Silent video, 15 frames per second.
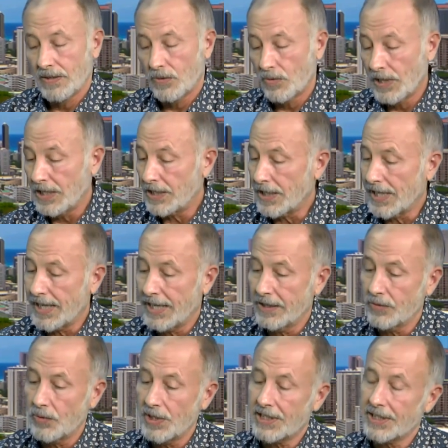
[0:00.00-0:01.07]
Well,
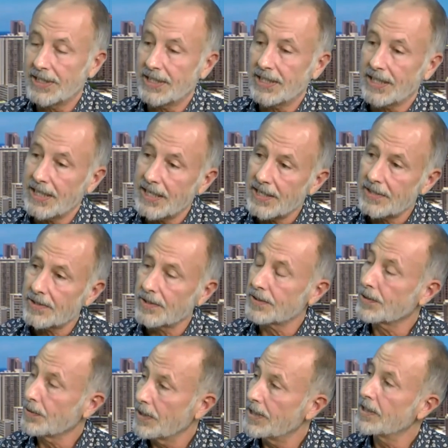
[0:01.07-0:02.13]
and we can either
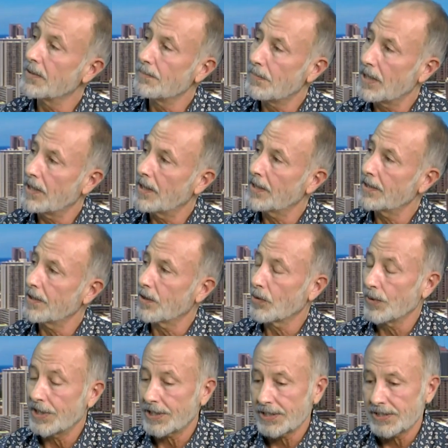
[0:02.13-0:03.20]
grin and bear it or
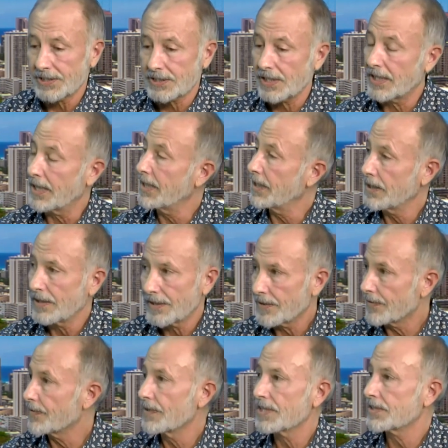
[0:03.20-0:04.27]
we can say
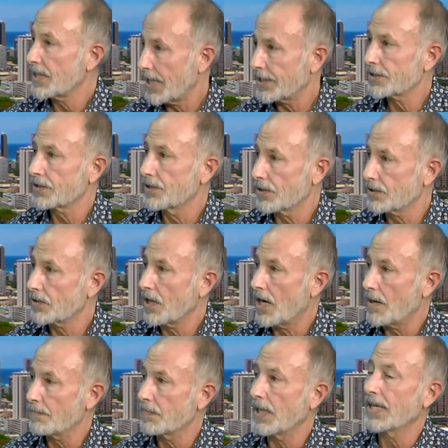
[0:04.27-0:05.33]
this has to
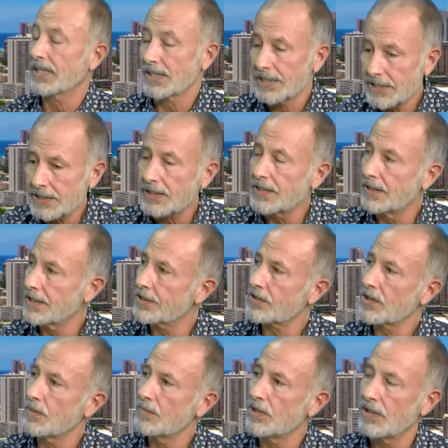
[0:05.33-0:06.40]
stop, at least in this
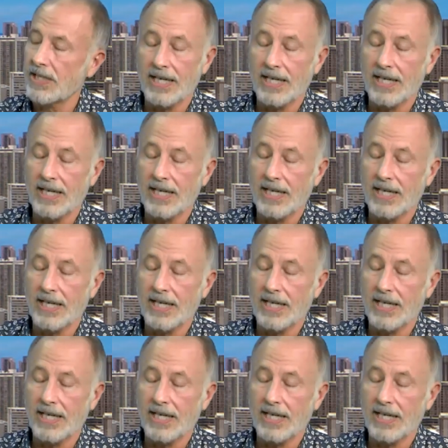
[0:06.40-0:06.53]
community.